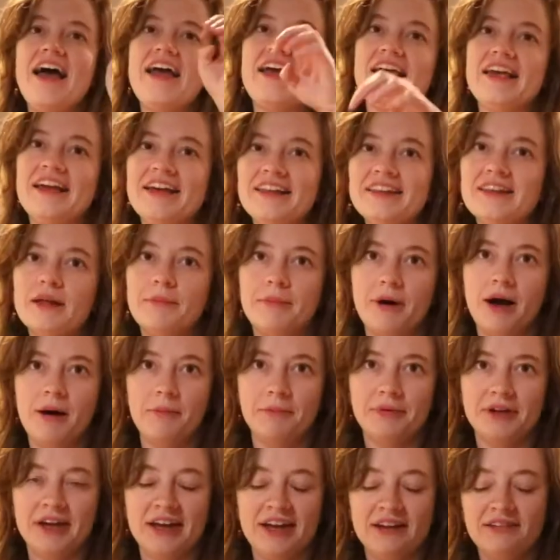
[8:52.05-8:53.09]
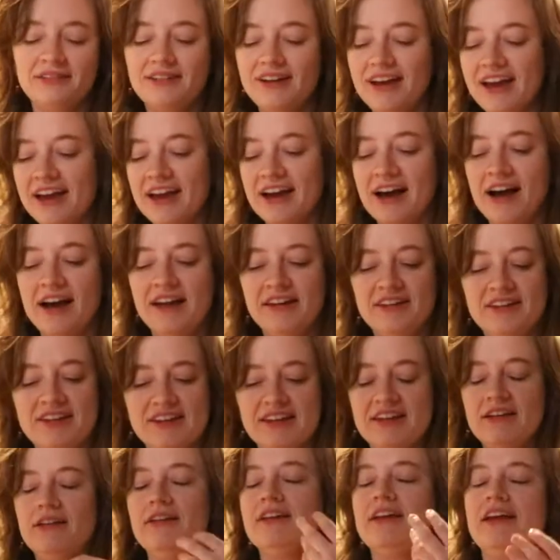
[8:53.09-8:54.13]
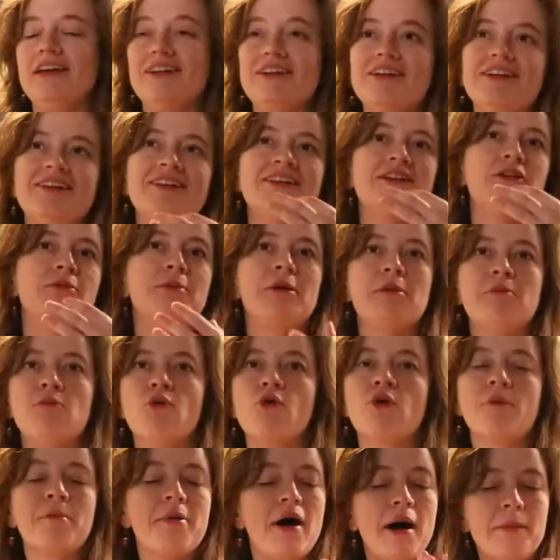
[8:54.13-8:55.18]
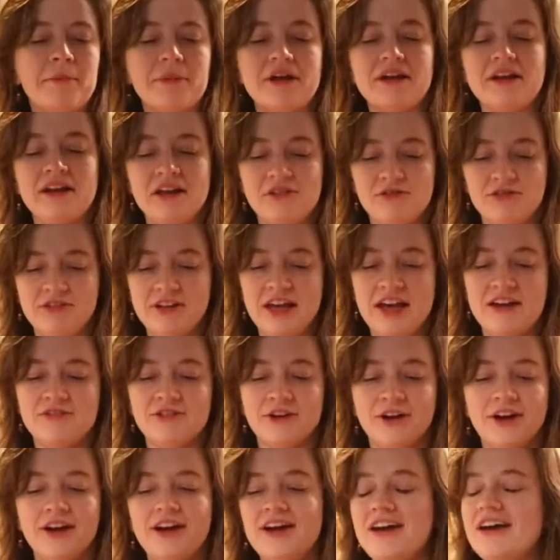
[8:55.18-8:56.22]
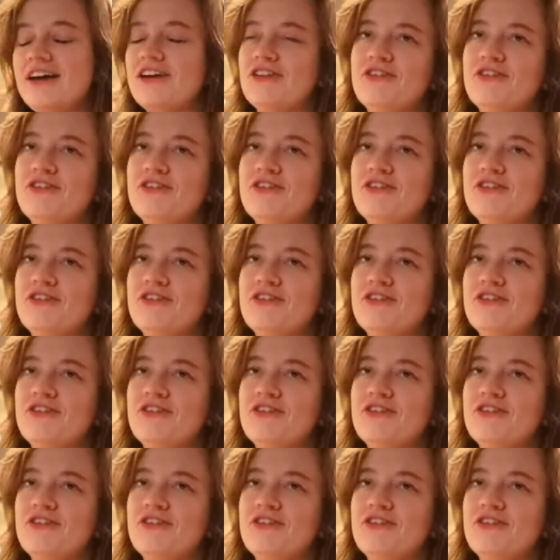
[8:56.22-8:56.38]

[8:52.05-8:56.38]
in the pumpkin and you'll get a little bit more pumpkin-y flavor.